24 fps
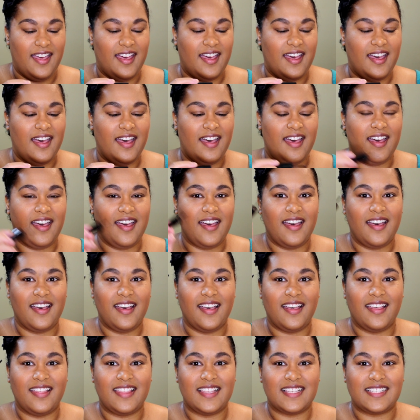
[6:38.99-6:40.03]

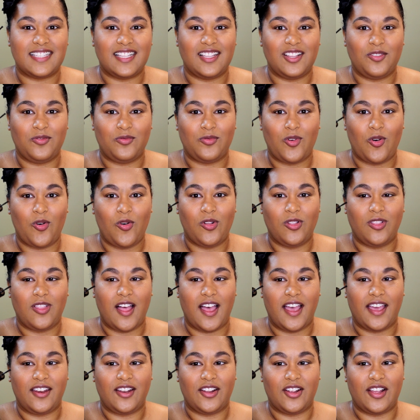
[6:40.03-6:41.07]
ah, this little roll
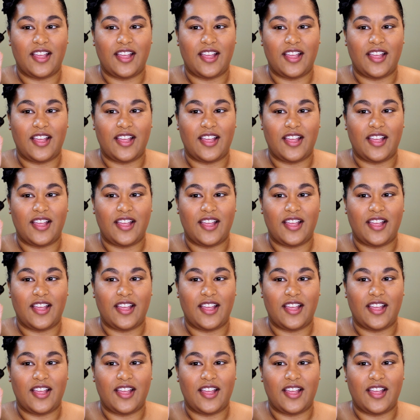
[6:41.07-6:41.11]
liner.